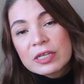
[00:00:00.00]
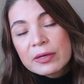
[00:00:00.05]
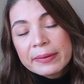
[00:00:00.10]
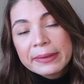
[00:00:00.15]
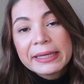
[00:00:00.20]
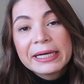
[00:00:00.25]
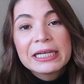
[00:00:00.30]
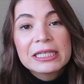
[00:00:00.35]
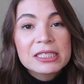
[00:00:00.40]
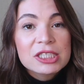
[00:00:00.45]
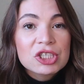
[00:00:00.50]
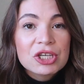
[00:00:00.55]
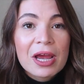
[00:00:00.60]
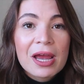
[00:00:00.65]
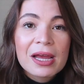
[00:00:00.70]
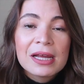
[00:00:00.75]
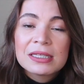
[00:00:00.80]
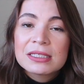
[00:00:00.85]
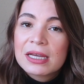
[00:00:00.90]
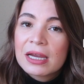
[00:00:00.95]
much
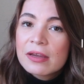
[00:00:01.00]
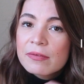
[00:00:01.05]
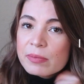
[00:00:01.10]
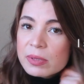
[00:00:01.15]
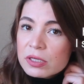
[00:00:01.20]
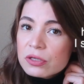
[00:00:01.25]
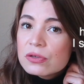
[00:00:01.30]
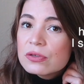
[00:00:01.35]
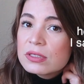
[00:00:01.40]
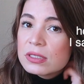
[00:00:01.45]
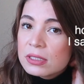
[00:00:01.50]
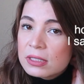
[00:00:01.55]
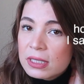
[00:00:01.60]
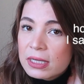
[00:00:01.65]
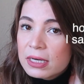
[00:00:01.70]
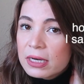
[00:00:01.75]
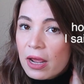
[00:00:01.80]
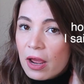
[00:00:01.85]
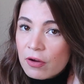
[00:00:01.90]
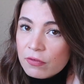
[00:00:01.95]
and I've been using
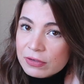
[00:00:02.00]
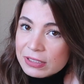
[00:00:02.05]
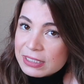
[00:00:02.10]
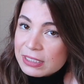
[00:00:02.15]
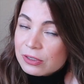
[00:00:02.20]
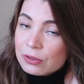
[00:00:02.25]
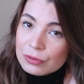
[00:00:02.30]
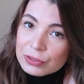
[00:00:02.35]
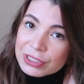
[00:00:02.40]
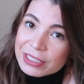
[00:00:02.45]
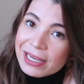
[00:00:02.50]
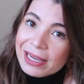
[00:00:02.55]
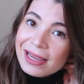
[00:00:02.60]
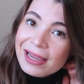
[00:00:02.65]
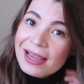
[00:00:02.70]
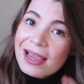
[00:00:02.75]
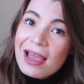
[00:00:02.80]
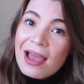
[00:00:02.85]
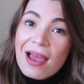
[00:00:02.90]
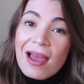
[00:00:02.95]
it every single
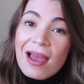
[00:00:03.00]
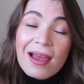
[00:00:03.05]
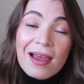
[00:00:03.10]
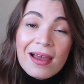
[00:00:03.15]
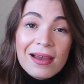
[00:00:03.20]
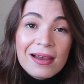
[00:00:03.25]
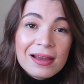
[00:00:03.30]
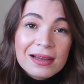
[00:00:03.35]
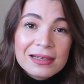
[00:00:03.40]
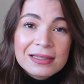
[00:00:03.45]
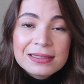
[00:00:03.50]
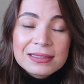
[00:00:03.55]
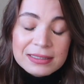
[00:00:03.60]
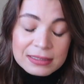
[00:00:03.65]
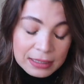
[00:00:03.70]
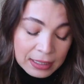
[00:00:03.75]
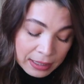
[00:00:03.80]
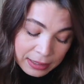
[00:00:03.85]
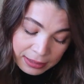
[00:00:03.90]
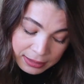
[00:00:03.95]
day and
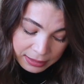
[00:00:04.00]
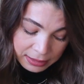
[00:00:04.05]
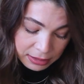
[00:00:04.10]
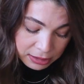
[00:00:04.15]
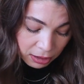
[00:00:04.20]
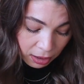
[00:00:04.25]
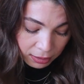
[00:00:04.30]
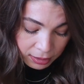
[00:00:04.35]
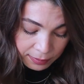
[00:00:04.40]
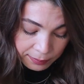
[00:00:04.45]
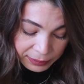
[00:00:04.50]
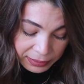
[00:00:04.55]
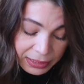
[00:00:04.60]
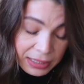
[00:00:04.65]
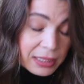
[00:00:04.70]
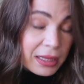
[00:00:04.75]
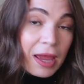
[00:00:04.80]
I cannot complain.